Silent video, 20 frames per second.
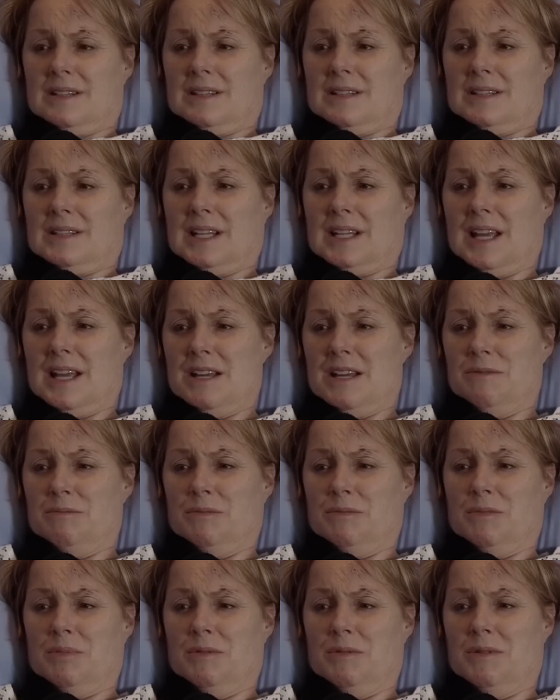Tim,
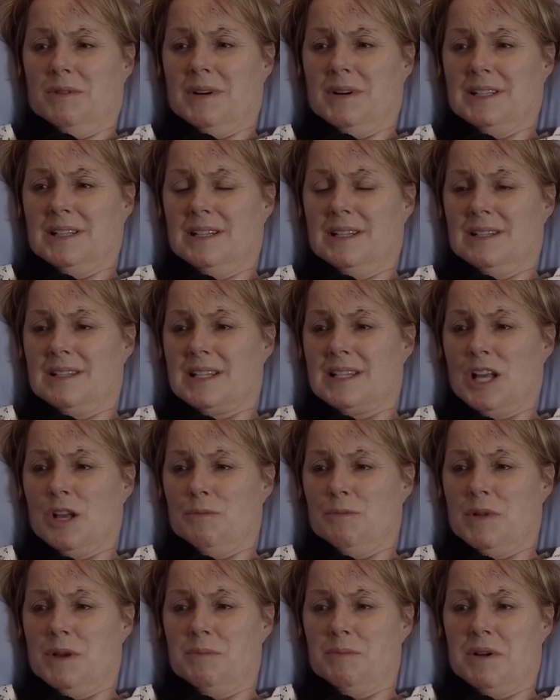why didn't you tell me
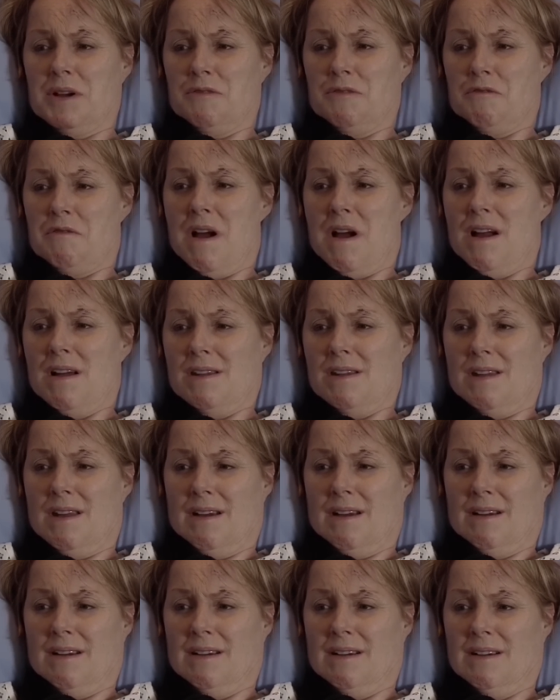about
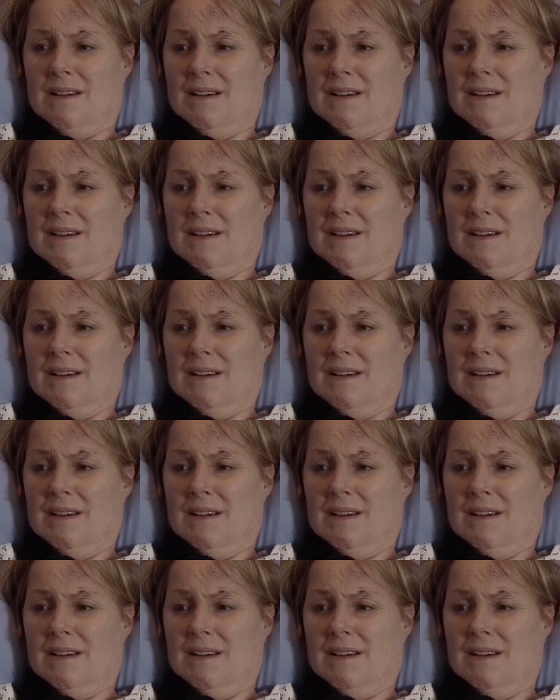Rana?